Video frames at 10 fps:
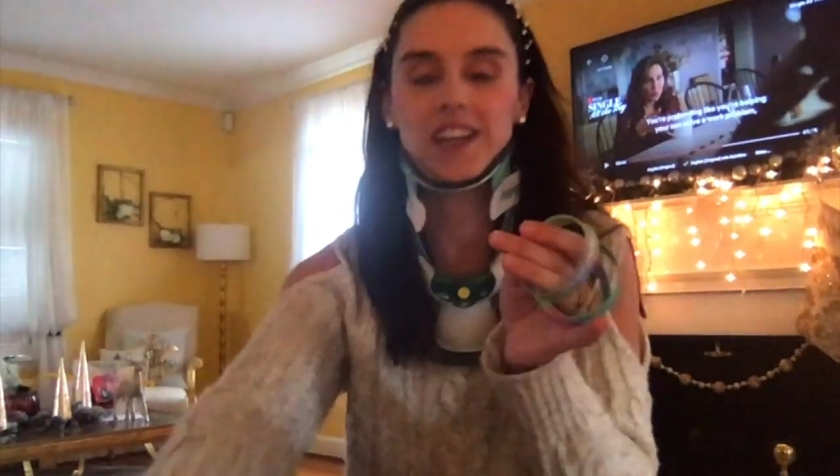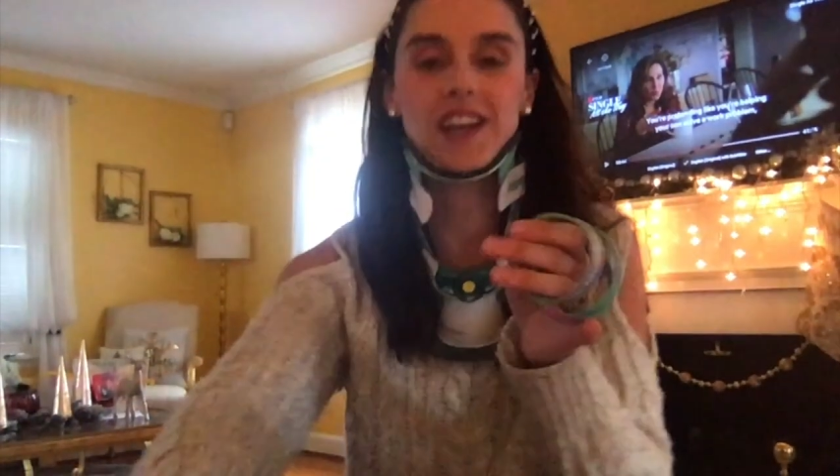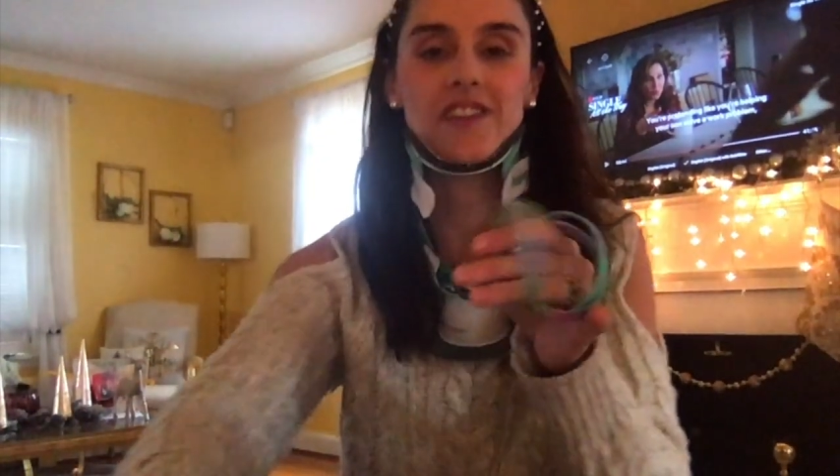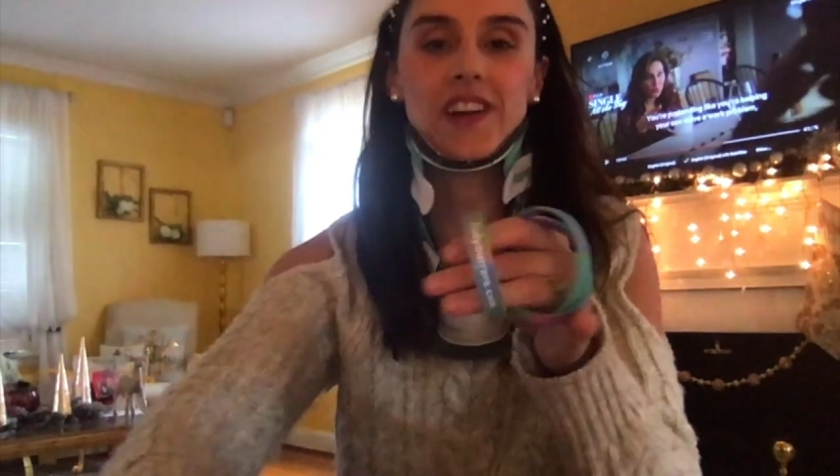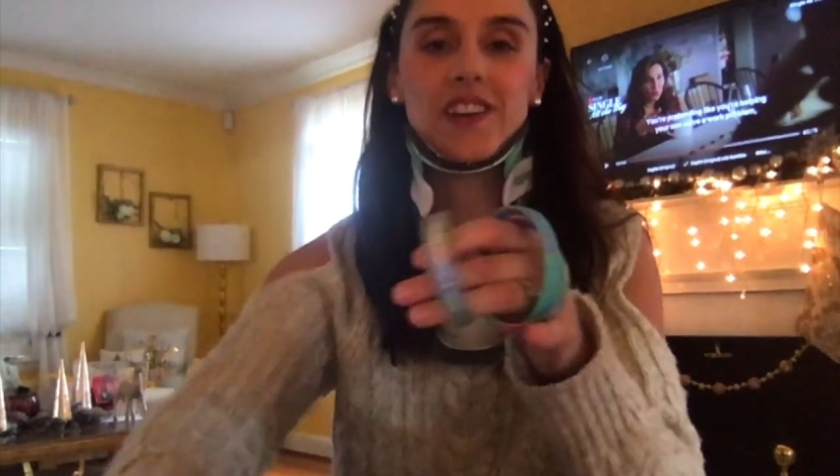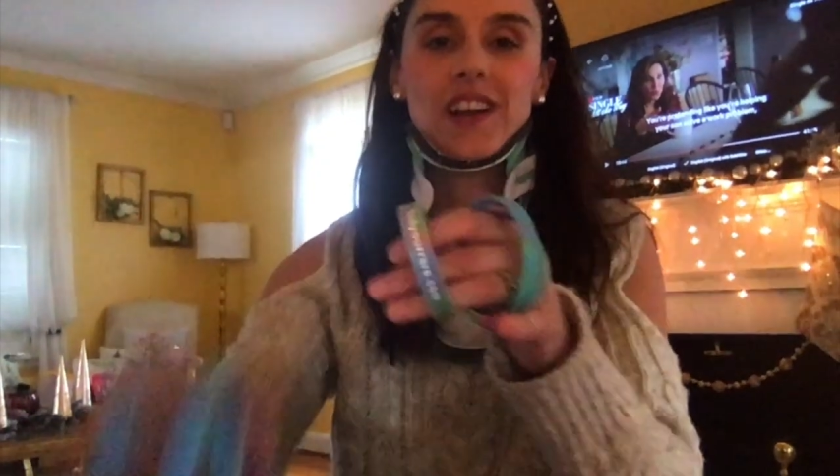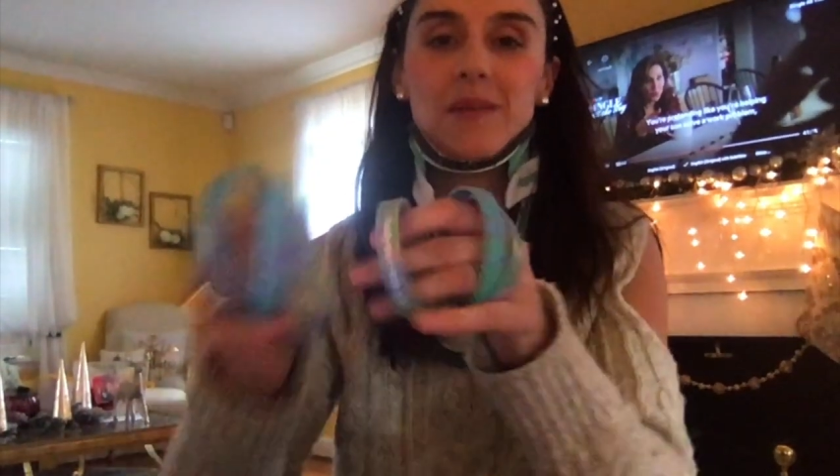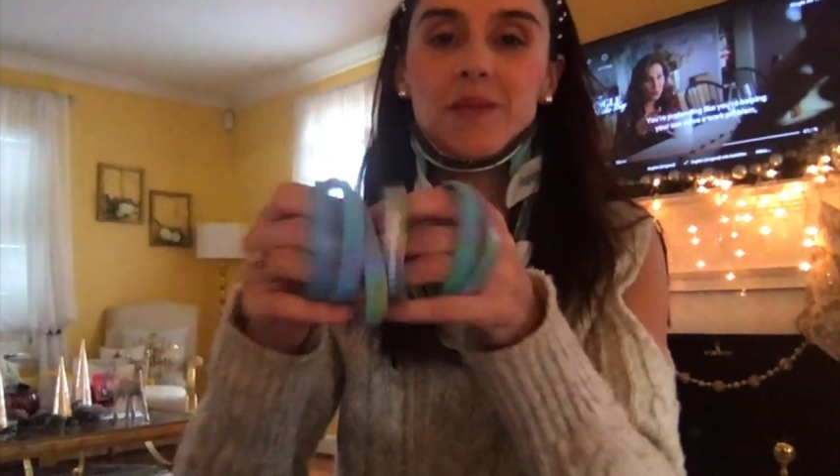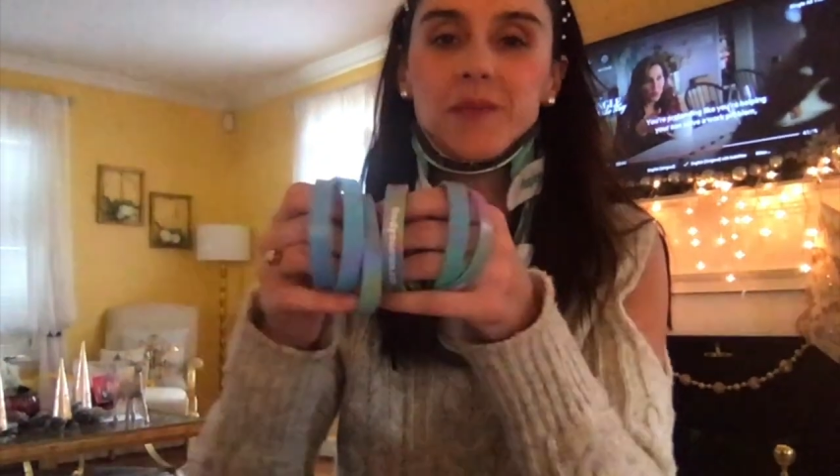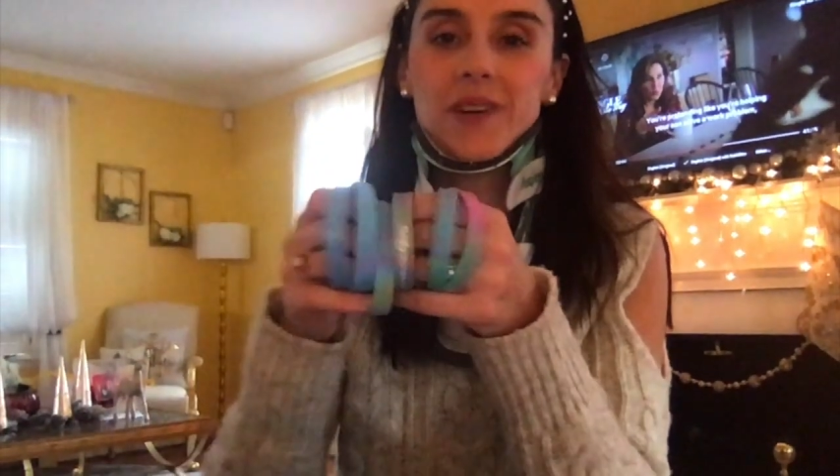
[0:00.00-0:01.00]
I found a
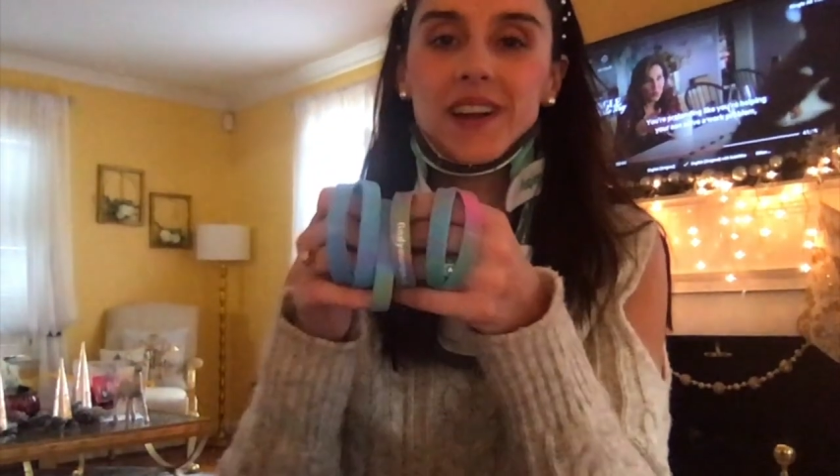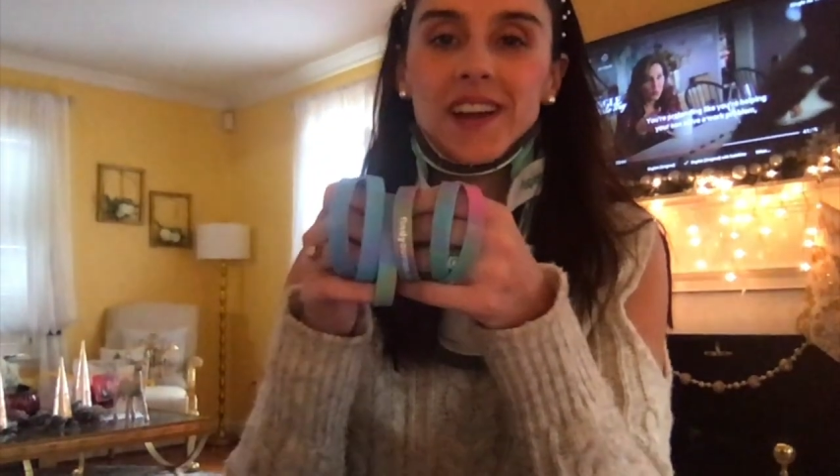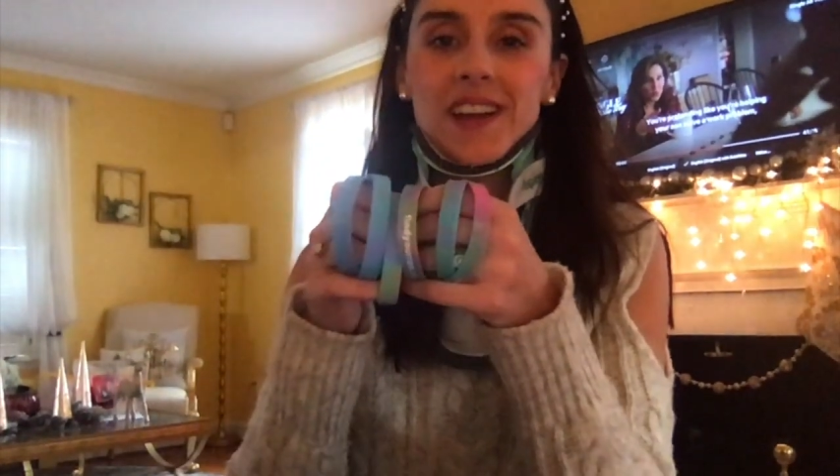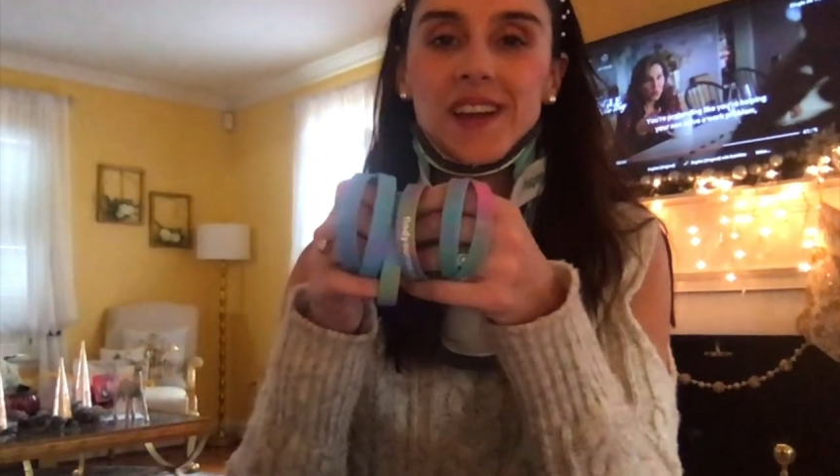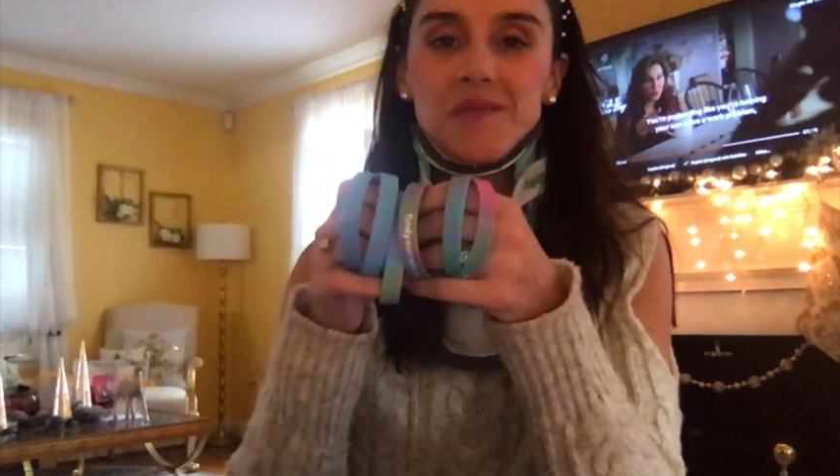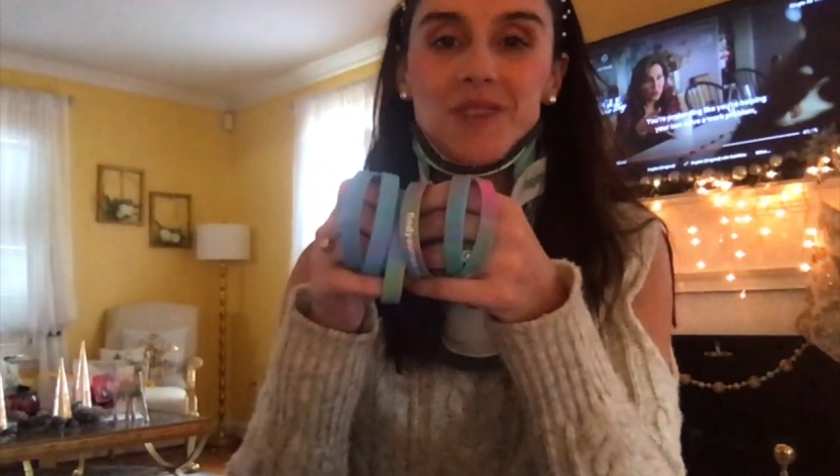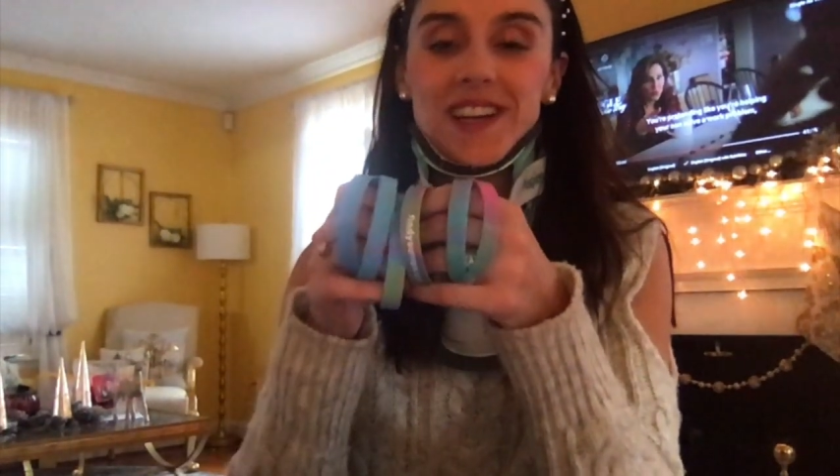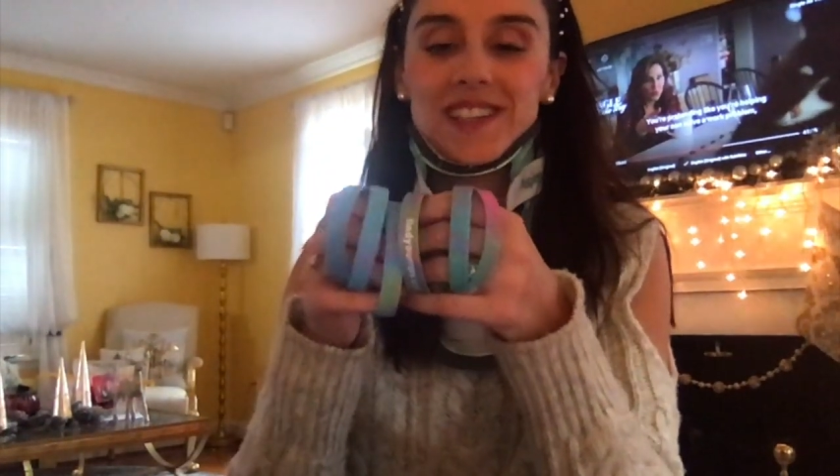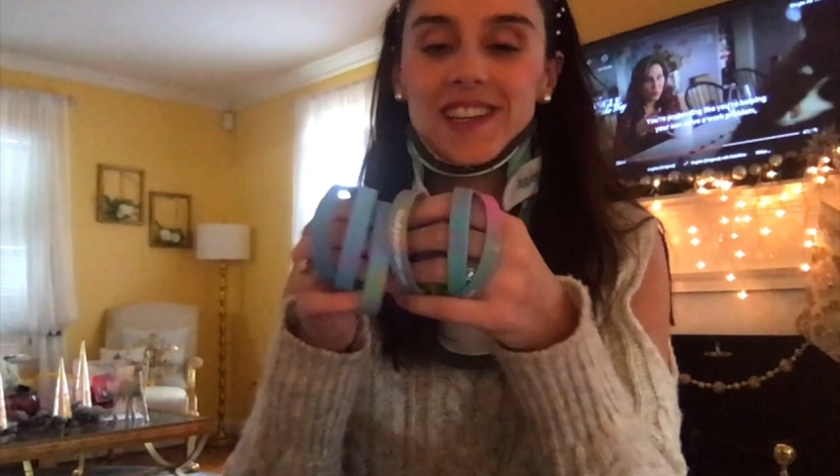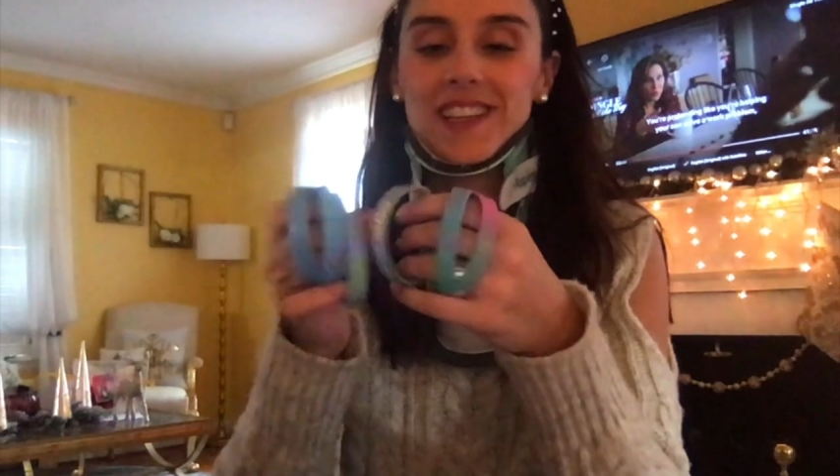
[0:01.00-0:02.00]
couple more
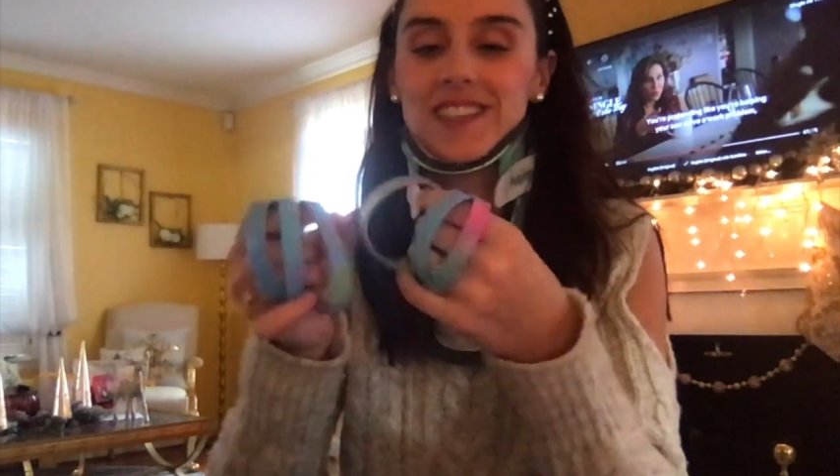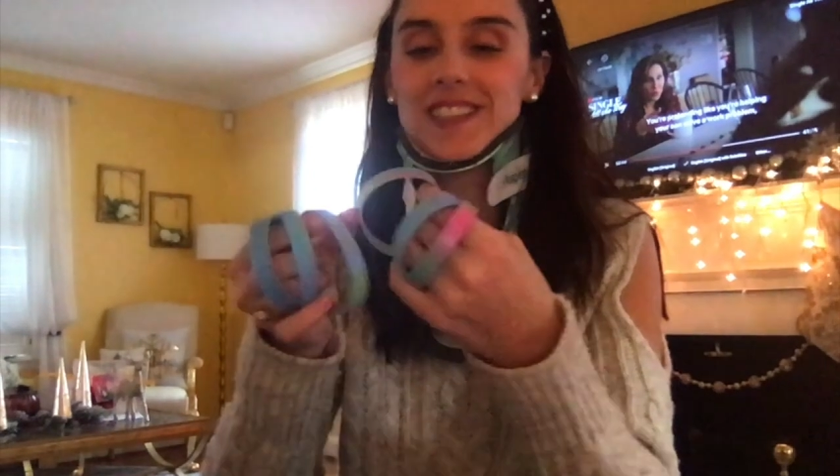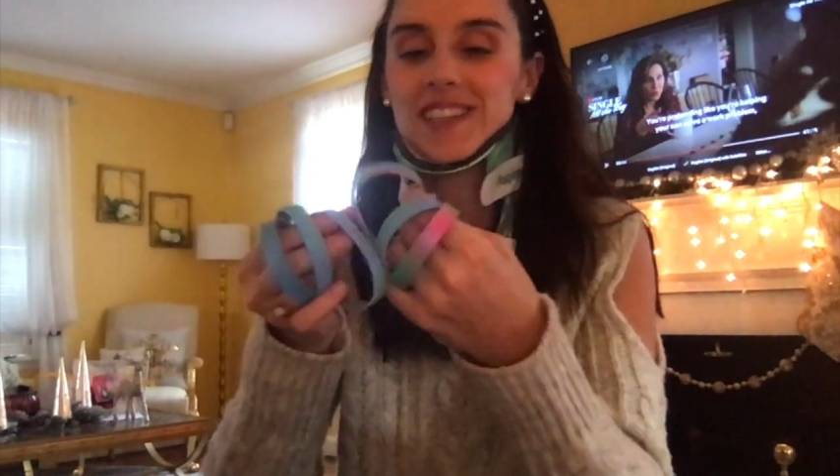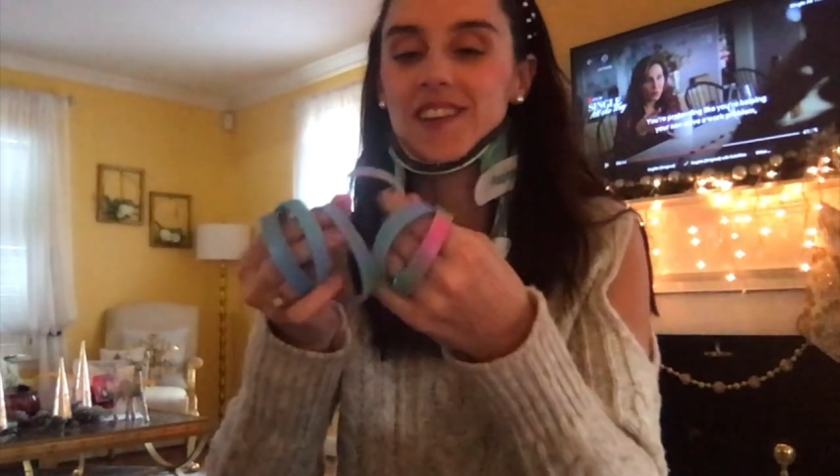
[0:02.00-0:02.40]
bracelets